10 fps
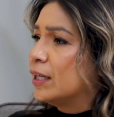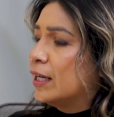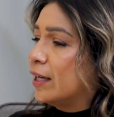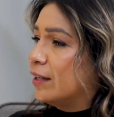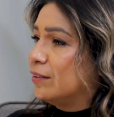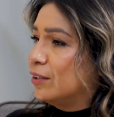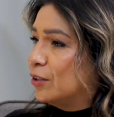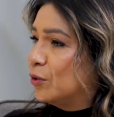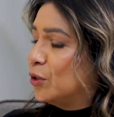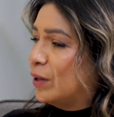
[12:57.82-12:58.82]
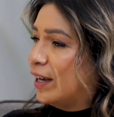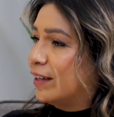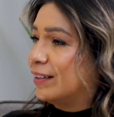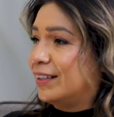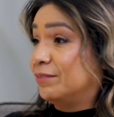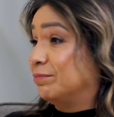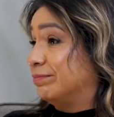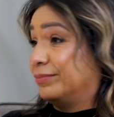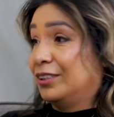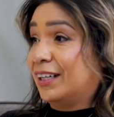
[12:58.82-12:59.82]
And, you had, hey,
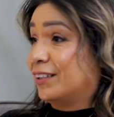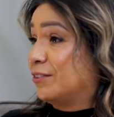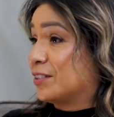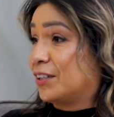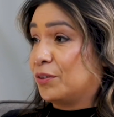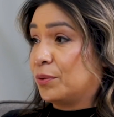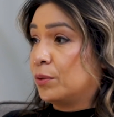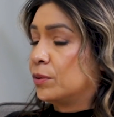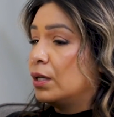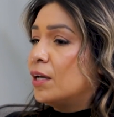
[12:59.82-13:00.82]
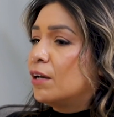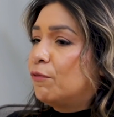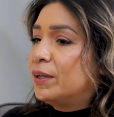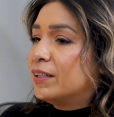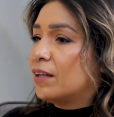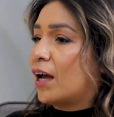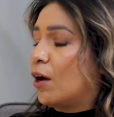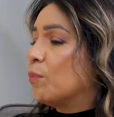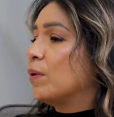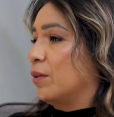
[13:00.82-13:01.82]
you got to do this on your own. If we can
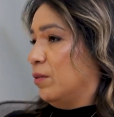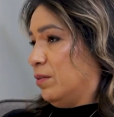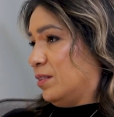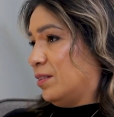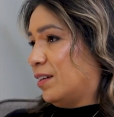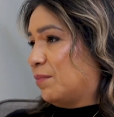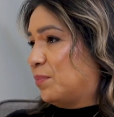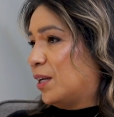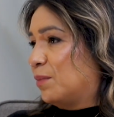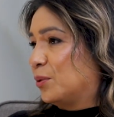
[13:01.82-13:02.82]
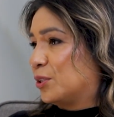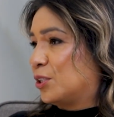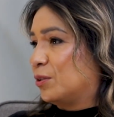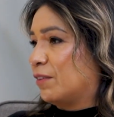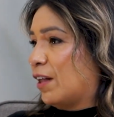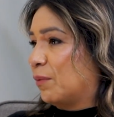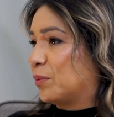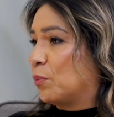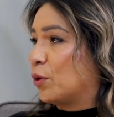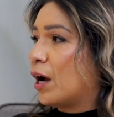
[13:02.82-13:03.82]
help others and be able to develop
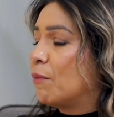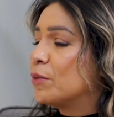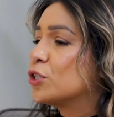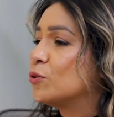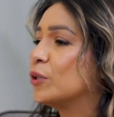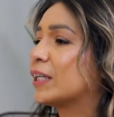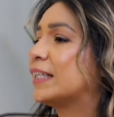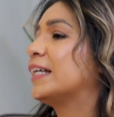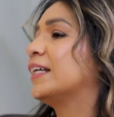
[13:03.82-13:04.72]
them more, how much sooner can they